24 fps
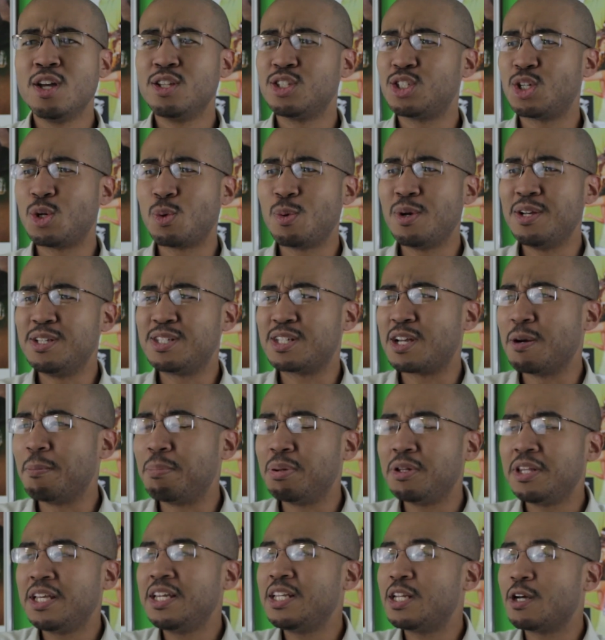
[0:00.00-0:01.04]
to his
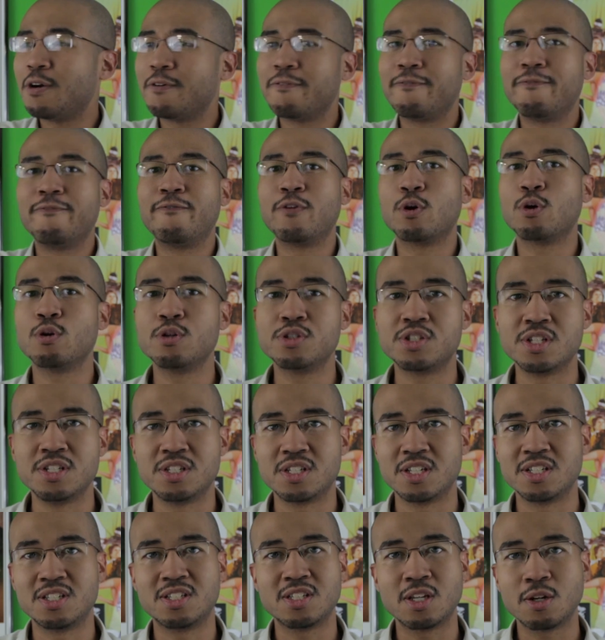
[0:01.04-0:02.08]
complete aversion
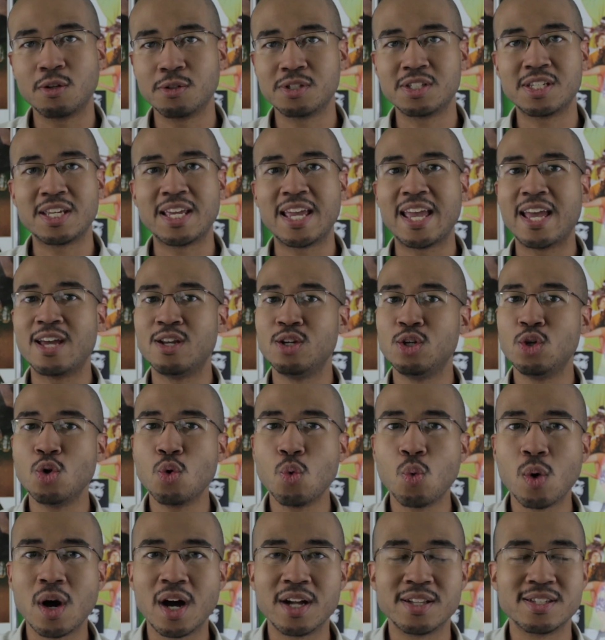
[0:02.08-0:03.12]
to subtlety and
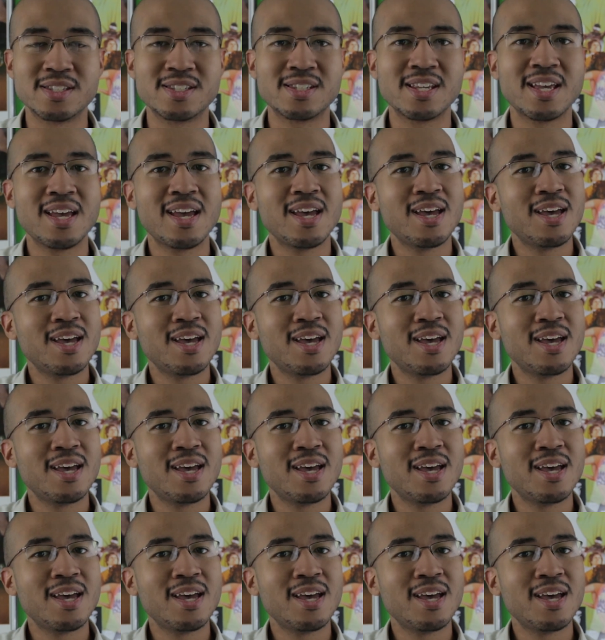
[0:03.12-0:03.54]
nuance.